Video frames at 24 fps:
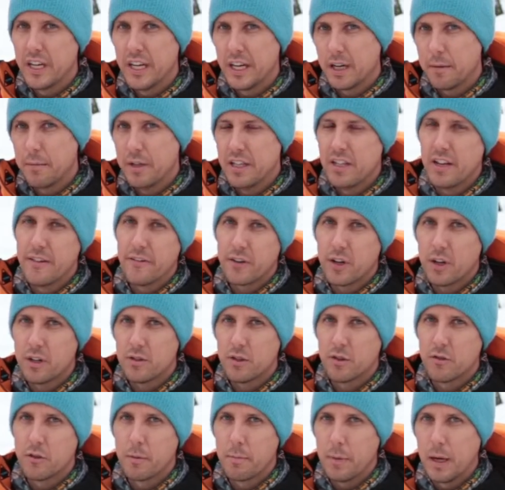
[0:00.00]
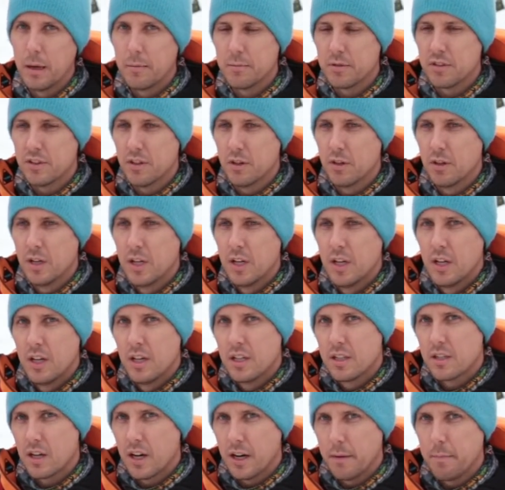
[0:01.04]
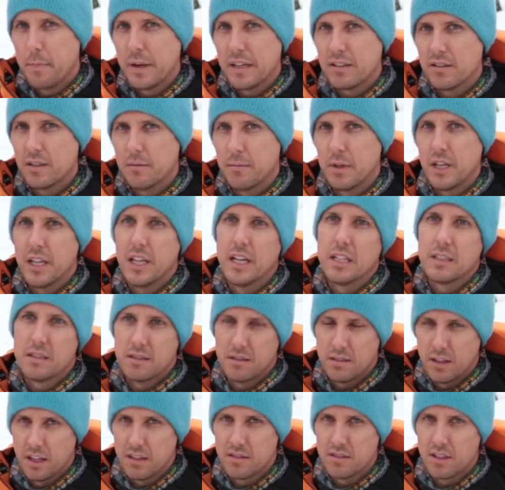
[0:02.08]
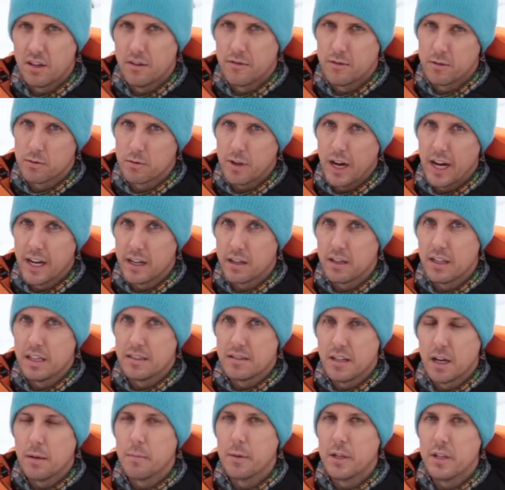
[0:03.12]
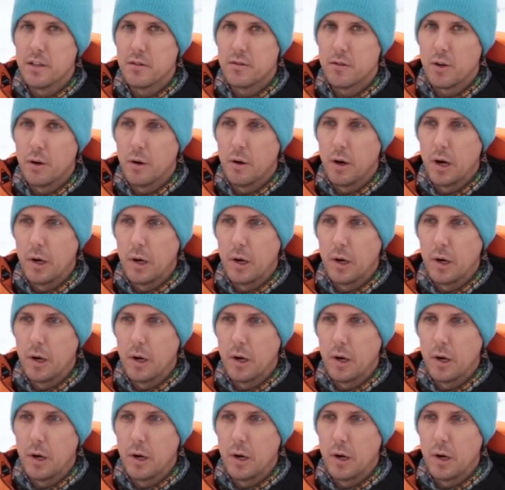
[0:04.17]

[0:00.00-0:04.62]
It can be difficult over bumps, so try and pick somebody that's a skillful rider that's helping you tow